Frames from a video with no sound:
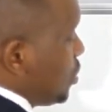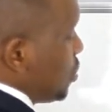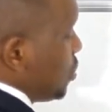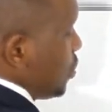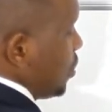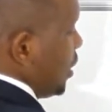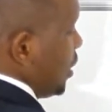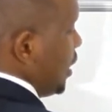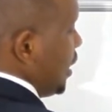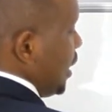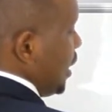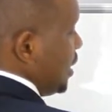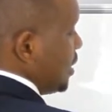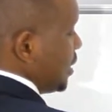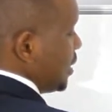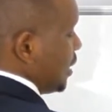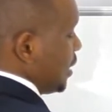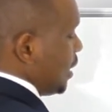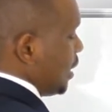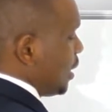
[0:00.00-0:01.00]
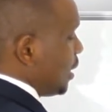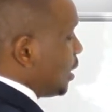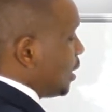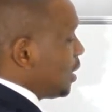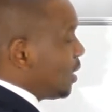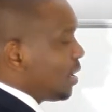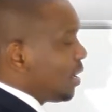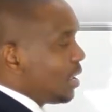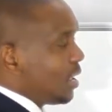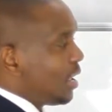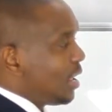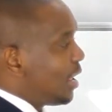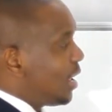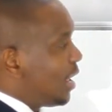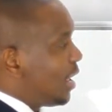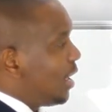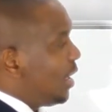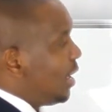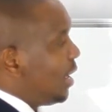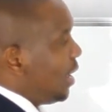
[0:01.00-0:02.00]
to realize that
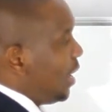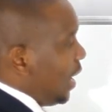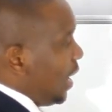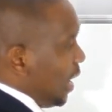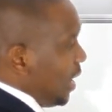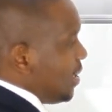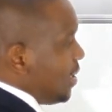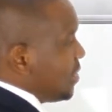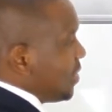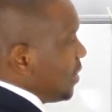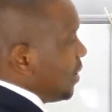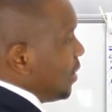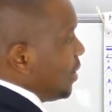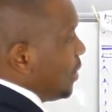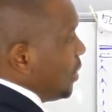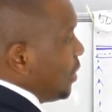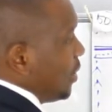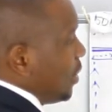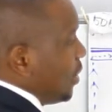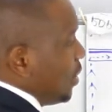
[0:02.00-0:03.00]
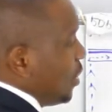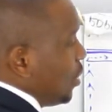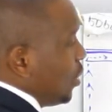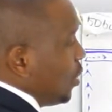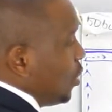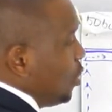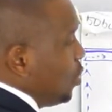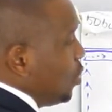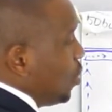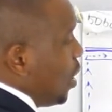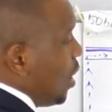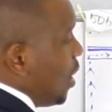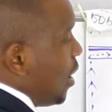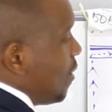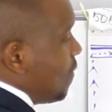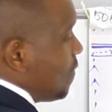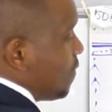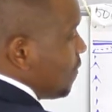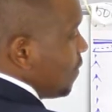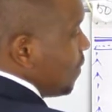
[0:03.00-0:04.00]
either you have